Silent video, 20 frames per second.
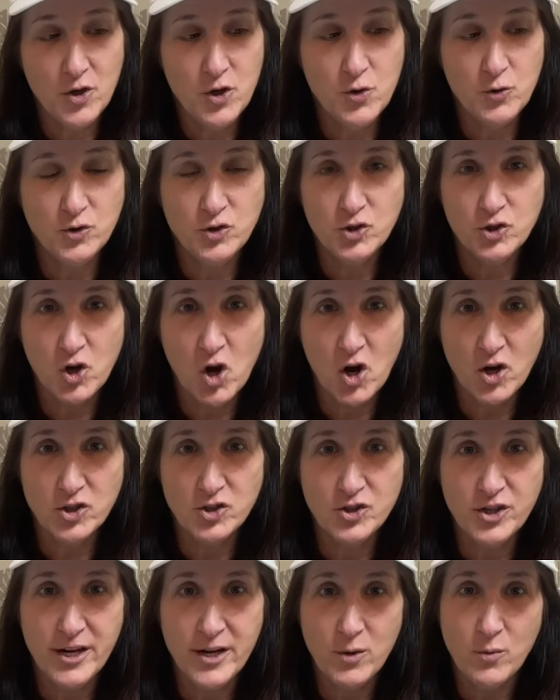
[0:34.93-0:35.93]
You
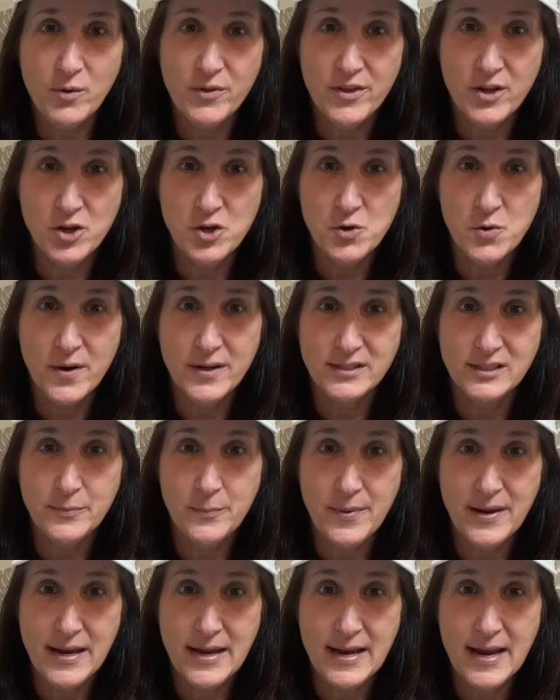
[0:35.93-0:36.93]
charge it with a
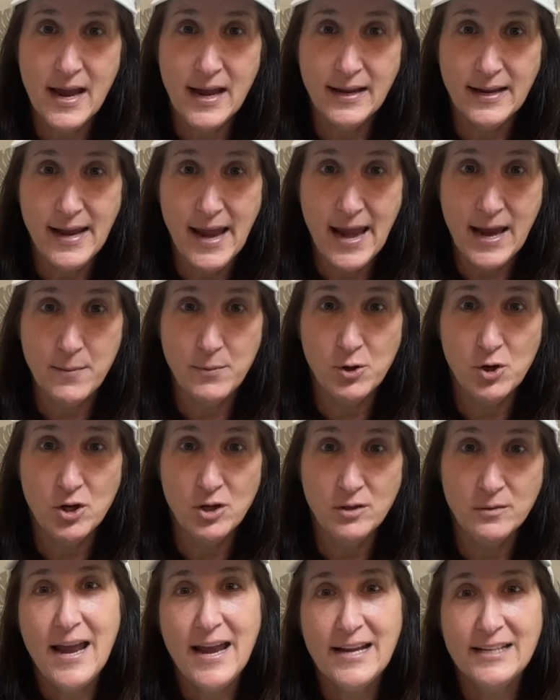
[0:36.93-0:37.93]
USB
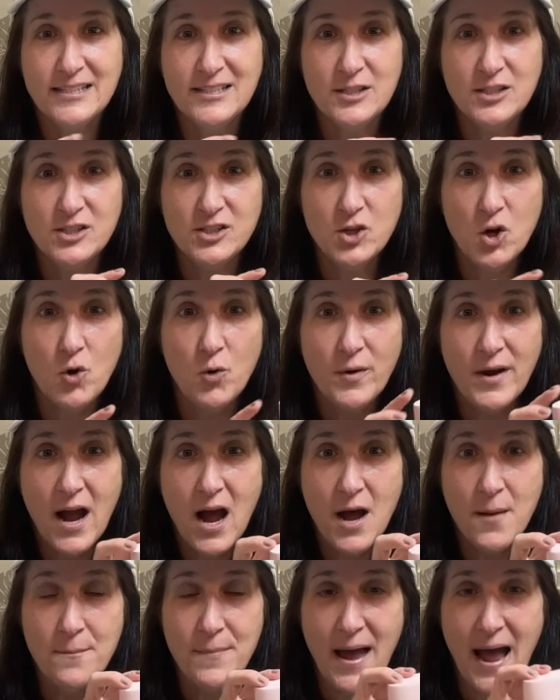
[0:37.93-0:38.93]
cable. It's so
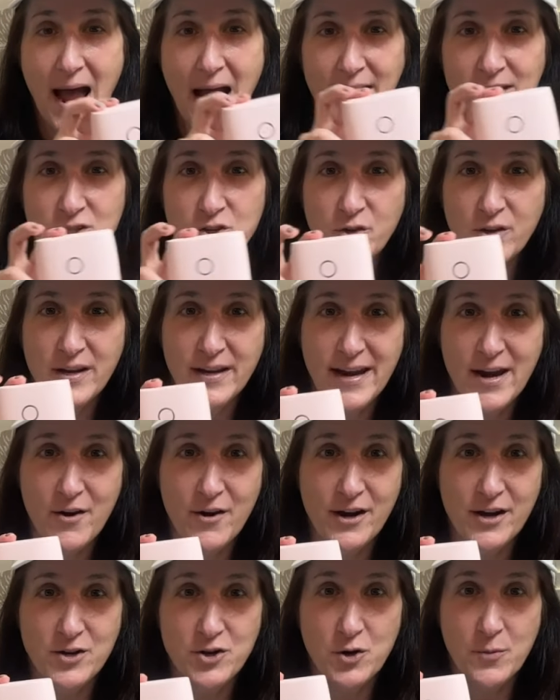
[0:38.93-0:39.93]
compact, you can
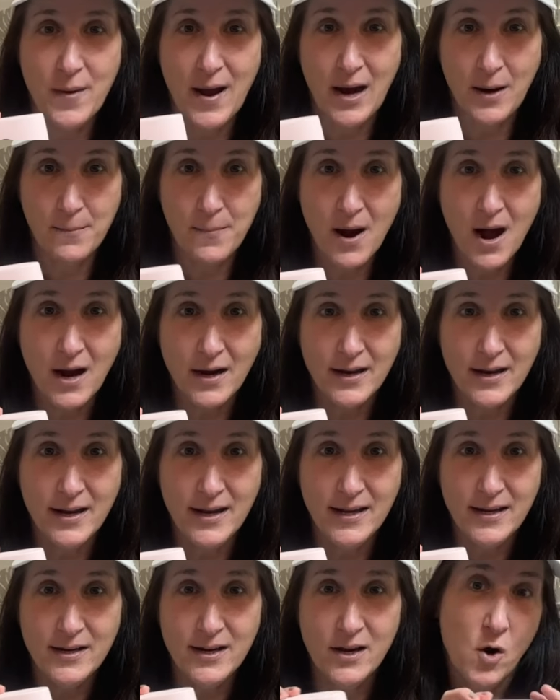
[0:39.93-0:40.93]
carry it in your back
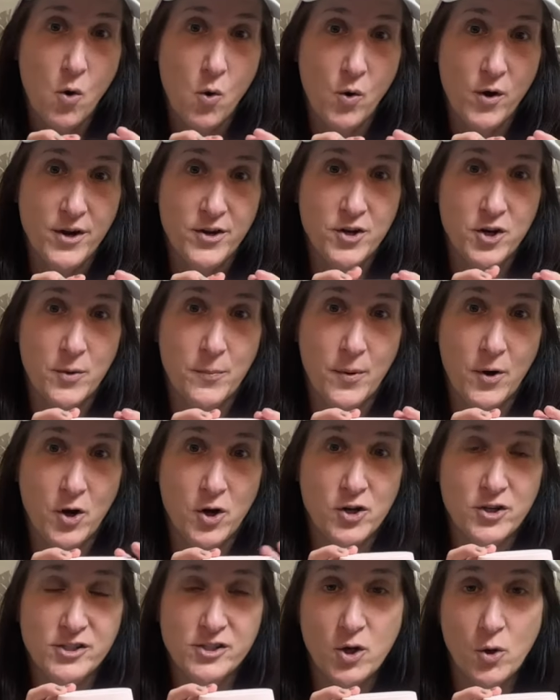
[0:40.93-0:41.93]
pocket or in your
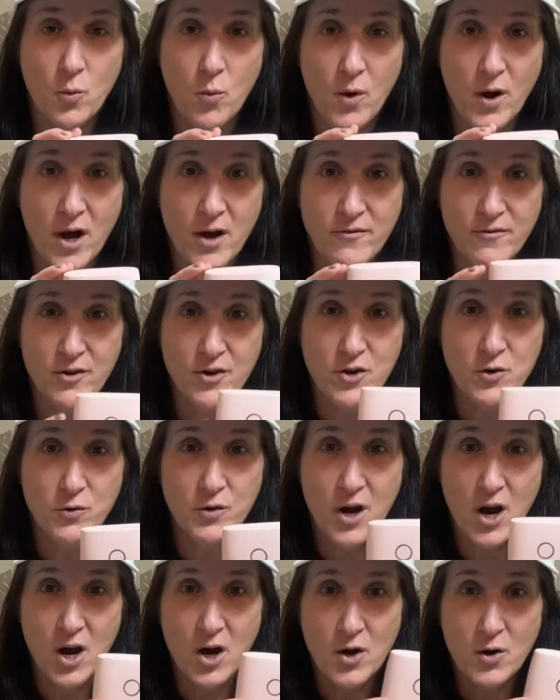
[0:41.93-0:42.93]
purse or wherever you
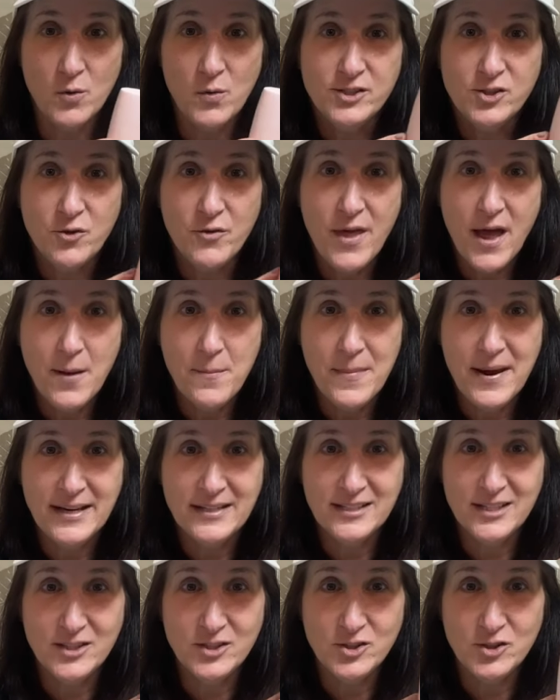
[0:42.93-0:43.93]
go. So that
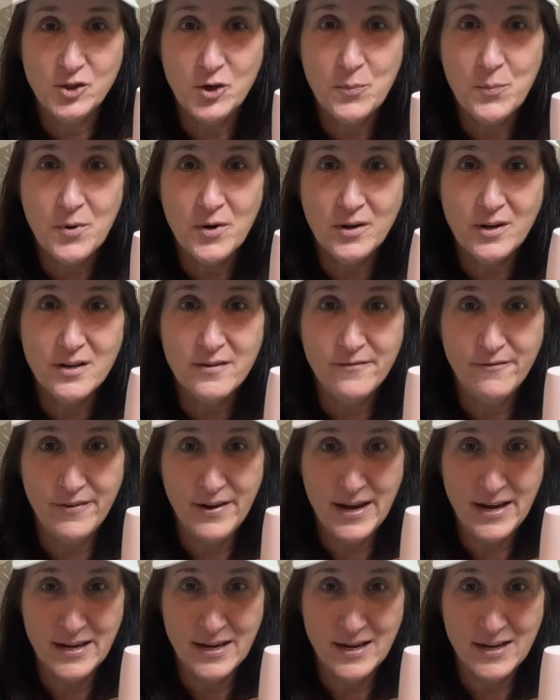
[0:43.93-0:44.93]
makes it super
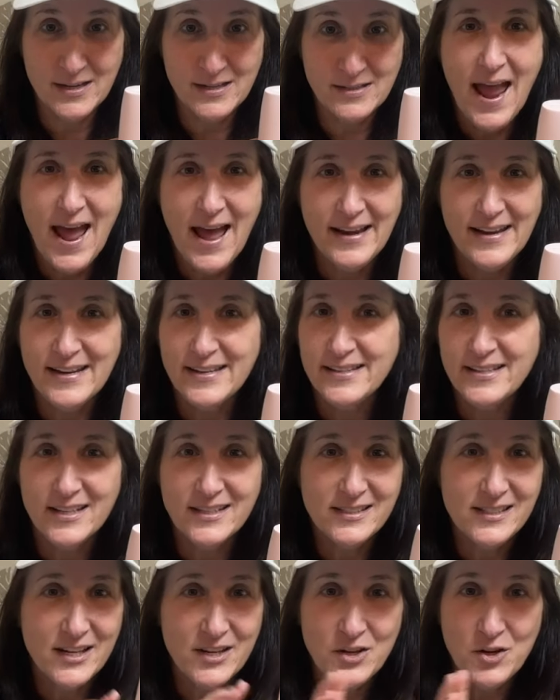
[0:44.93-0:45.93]
convenient, and it
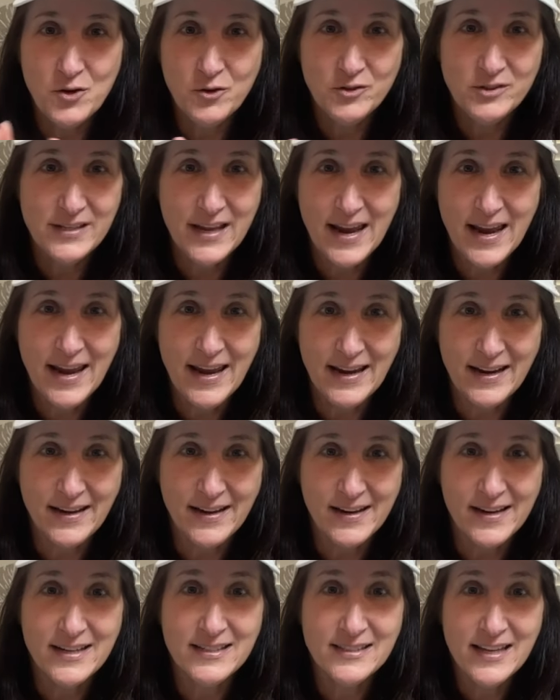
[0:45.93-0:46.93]
doesn't use
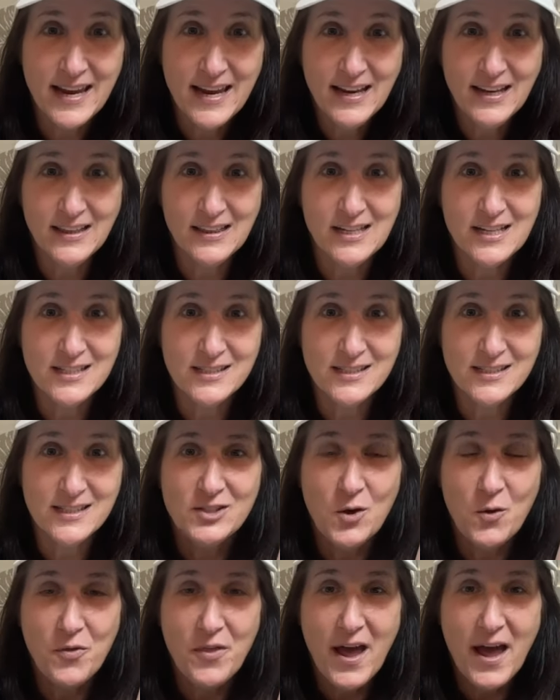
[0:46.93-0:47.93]
ink. It's inkless.
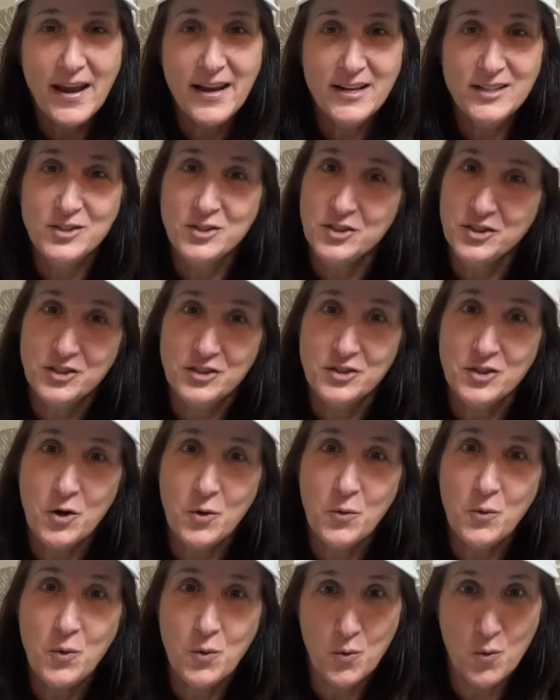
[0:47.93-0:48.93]
So that is just
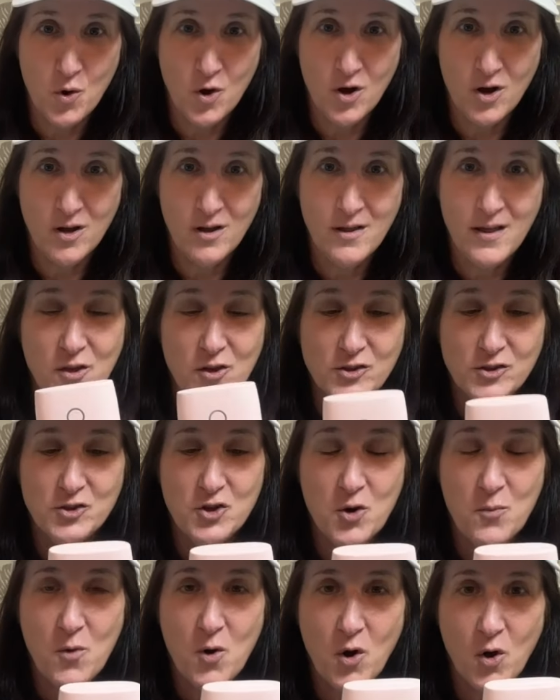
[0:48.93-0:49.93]
so cool. There's
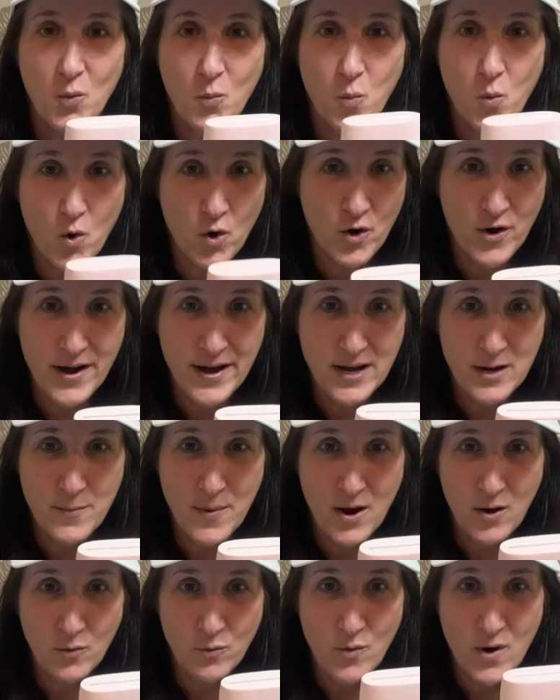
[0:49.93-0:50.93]
no more worrying
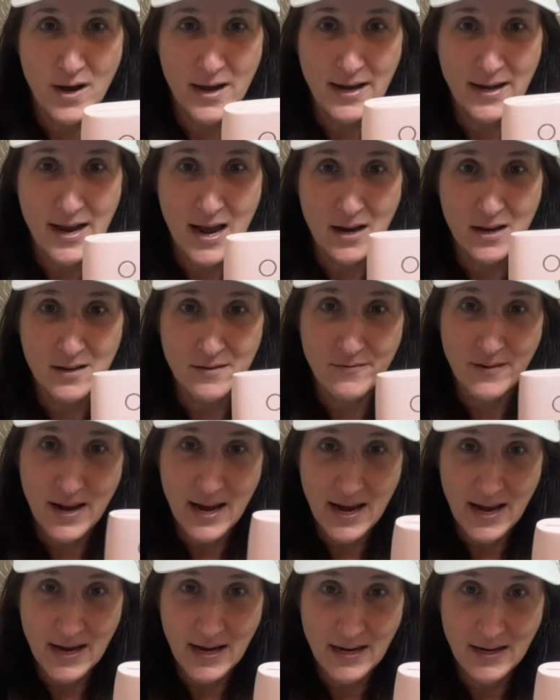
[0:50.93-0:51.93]
about running out of
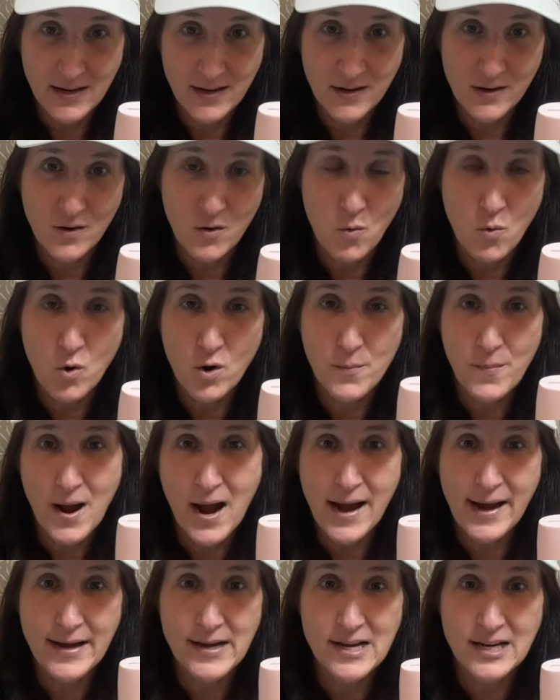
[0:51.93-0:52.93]
ink or
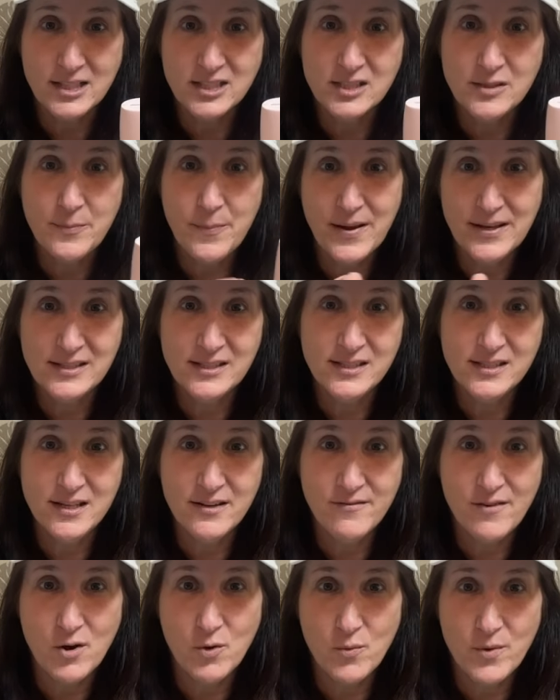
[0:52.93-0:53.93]
buying
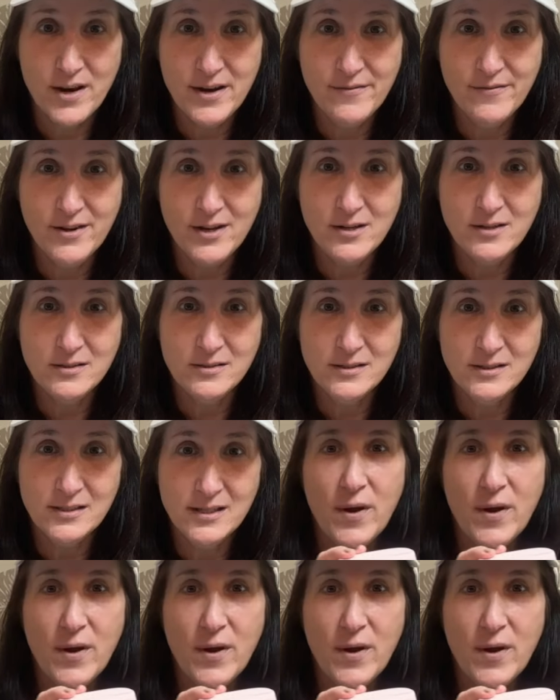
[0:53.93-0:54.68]
expensive refills.